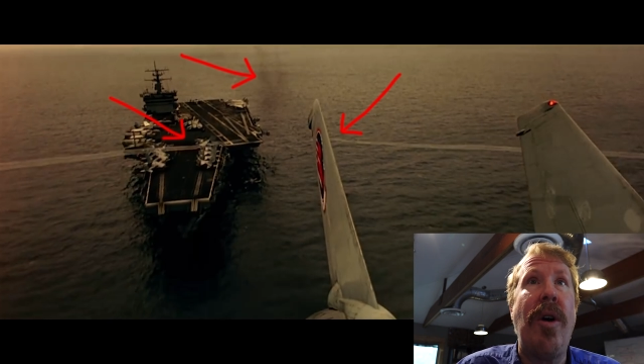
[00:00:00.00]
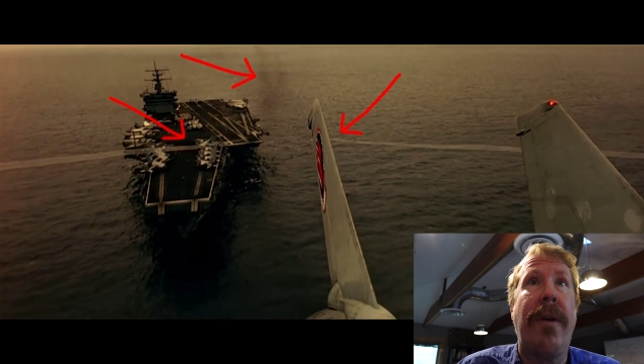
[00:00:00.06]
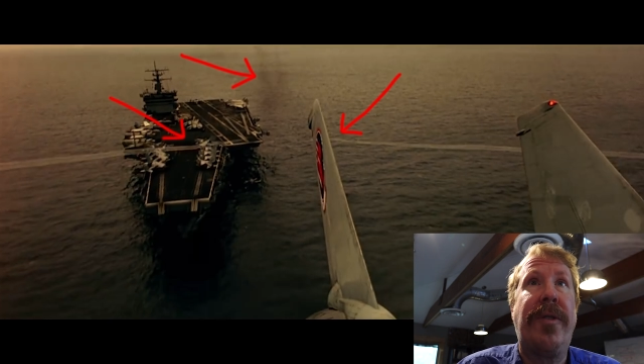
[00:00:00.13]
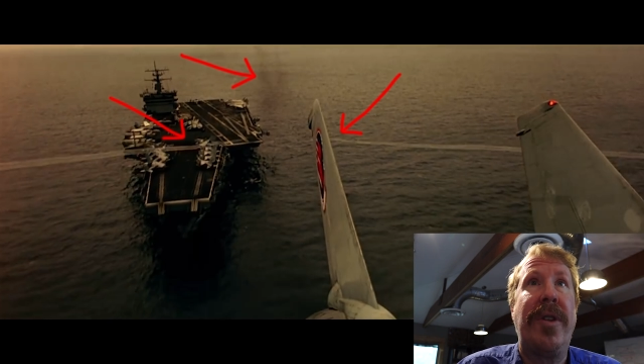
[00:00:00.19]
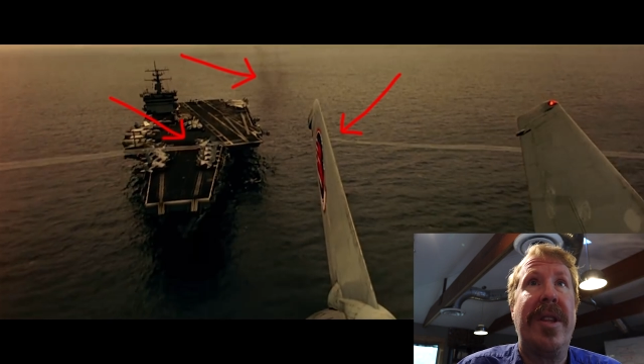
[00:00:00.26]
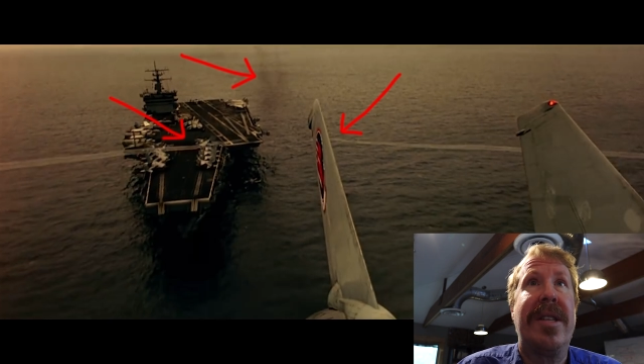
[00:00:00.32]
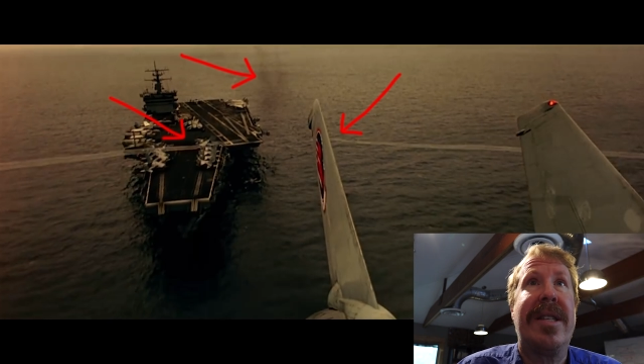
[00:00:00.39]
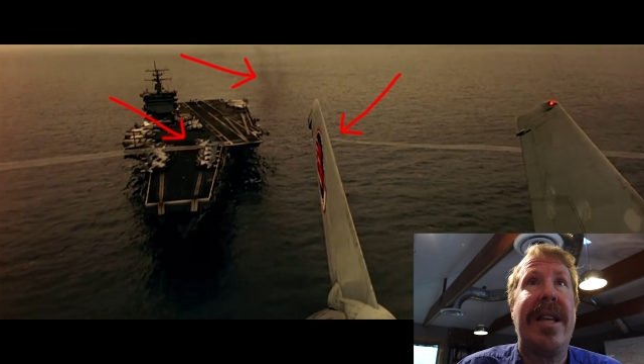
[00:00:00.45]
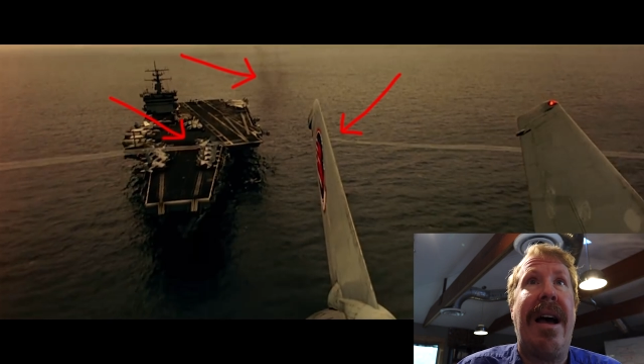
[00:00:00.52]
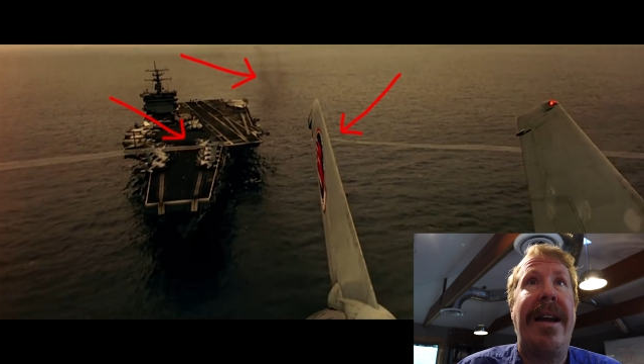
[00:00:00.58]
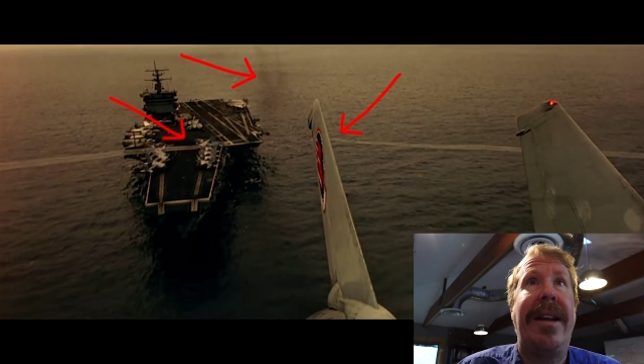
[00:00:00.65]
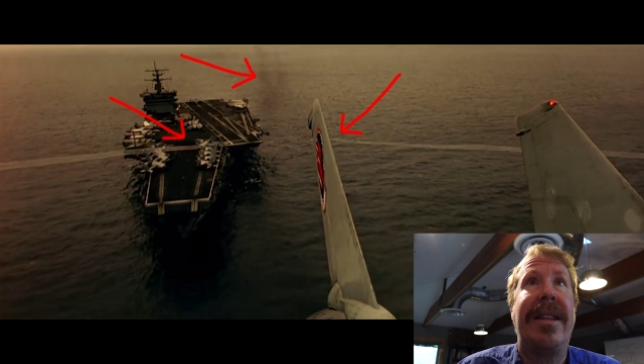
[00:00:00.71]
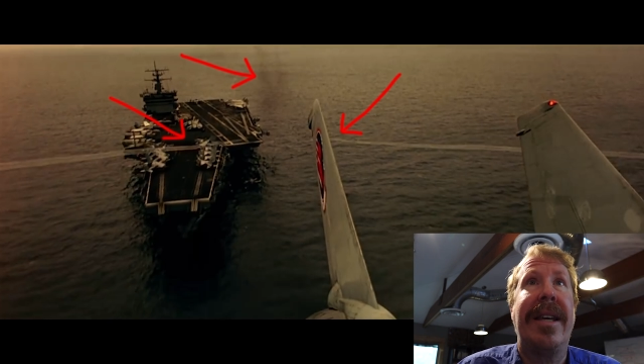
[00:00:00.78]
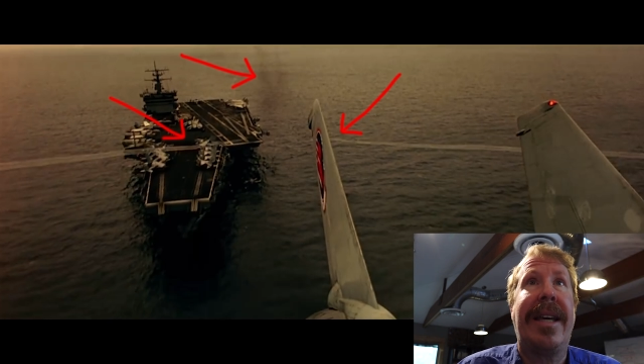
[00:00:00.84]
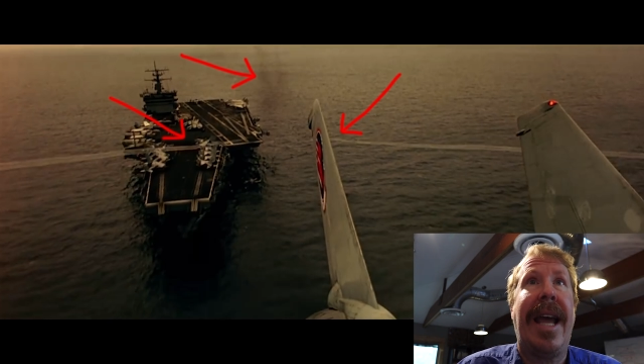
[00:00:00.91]
off to the side
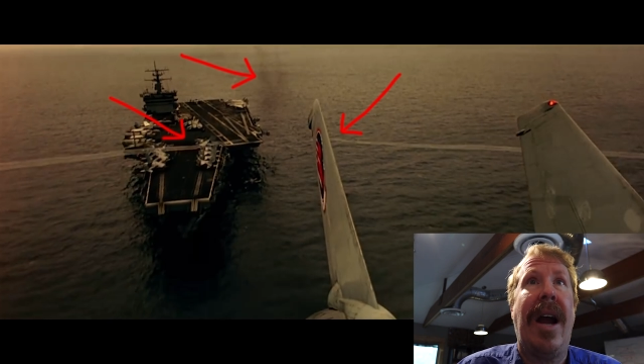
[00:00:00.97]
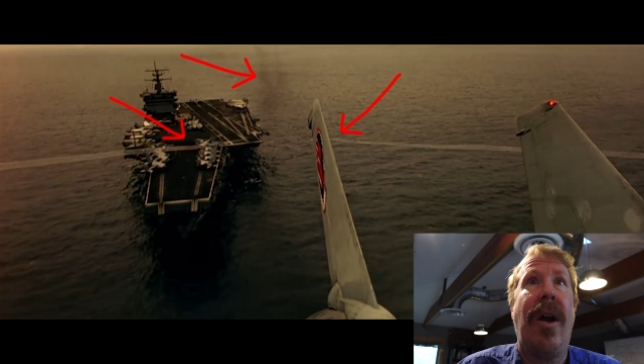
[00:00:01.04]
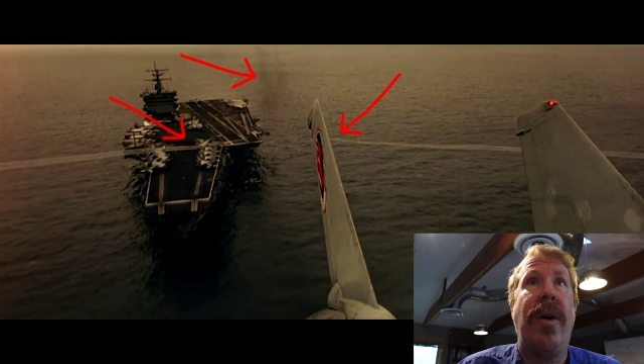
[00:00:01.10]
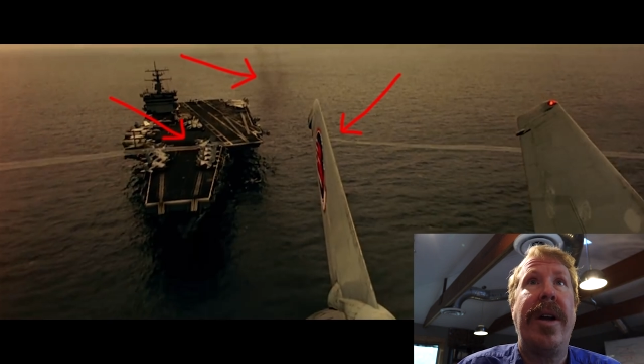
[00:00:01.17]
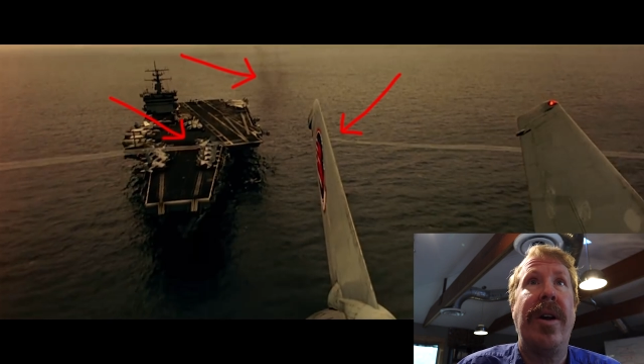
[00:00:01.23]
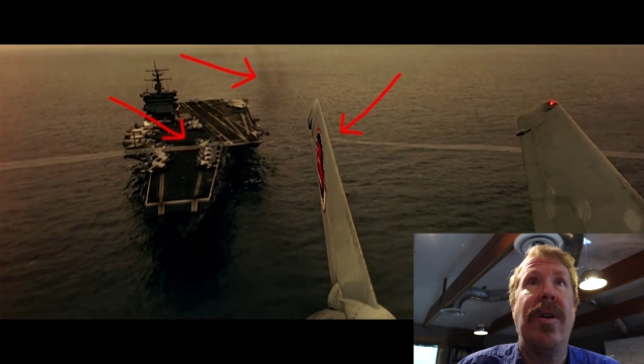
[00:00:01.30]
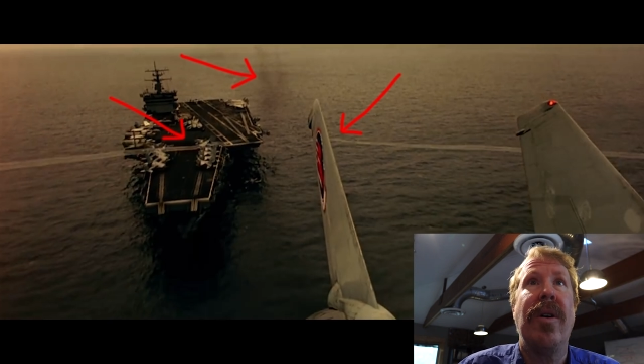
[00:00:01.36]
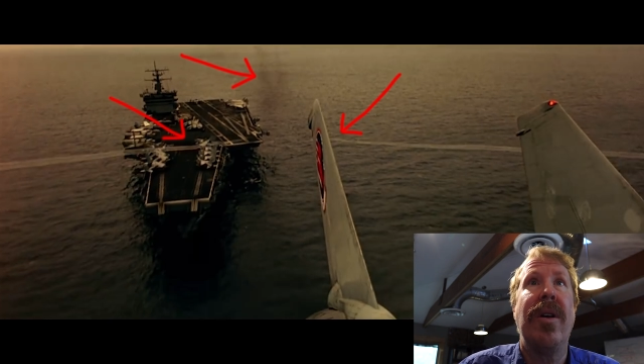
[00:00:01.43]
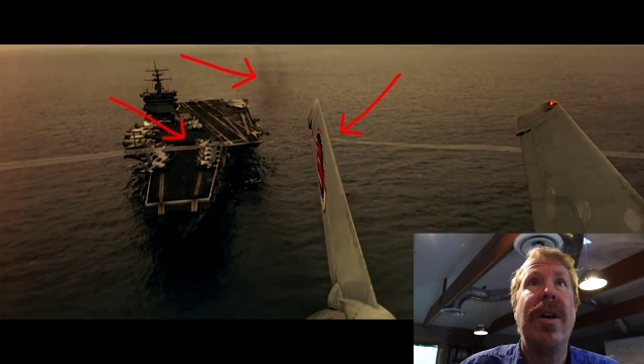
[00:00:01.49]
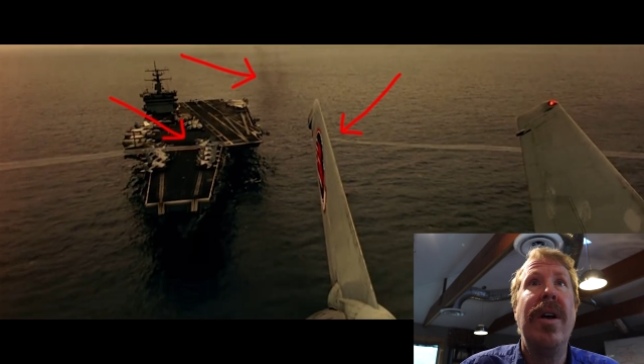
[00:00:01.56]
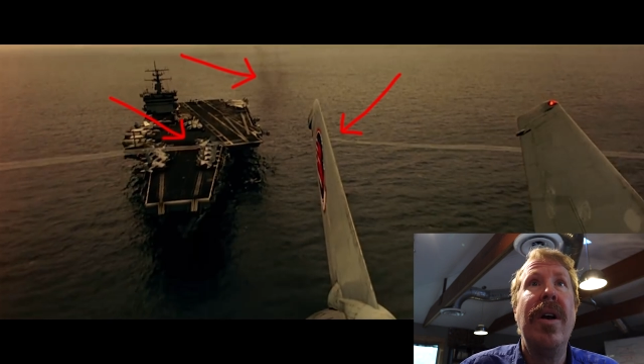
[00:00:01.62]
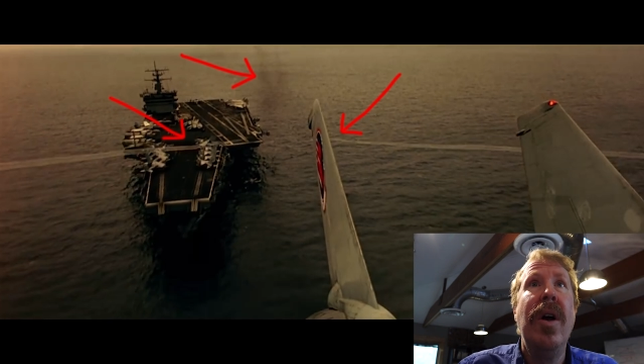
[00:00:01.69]
of the carrier.